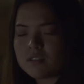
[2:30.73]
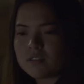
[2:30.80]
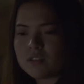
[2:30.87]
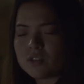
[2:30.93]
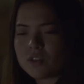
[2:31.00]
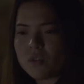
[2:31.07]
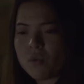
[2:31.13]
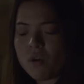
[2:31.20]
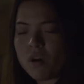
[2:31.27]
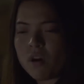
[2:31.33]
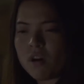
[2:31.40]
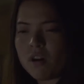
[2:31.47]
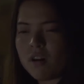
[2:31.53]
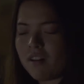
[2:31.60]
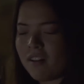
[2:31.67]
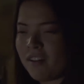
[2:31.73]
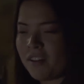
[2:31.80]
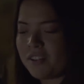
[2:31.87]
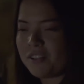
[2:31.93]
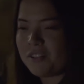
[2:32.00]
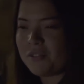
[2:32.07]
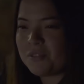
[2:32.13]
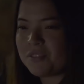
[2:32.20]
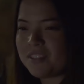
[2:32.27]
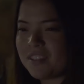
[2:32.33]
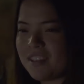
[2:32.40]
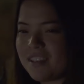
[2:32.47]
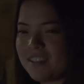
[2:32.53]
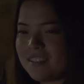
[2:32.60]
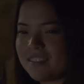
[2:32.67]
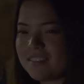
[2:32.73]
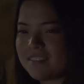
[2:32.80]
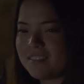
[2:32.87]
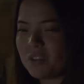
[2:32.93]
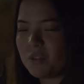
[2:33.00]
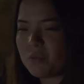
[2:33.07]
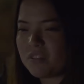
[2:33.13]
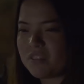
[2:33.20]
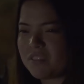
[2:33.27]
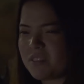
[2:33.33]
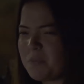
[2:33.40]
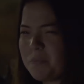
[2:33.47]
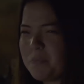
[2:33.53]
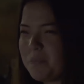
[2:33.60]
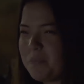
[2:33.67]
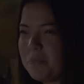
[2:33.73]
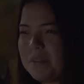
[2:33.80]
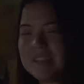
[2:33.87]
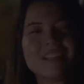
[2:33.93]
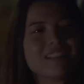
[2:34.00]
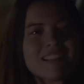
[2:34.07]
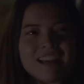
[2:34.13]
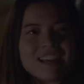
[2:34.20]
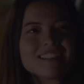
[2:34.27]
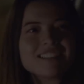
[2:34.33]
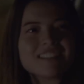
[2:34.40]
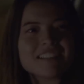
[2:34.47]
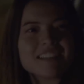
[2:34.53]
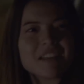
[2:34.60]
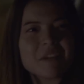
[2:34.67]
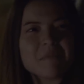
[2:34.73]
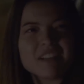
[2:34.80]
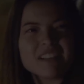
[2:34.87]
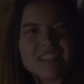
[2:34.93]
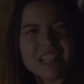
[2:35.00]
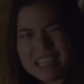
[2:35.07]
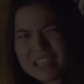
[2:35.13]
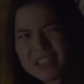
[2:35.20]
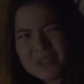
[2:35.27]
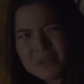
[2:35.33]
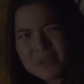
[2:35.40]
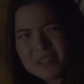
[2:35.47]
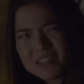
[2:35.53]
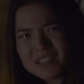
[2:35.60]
So, are you saying you were just being nice to get me to like you?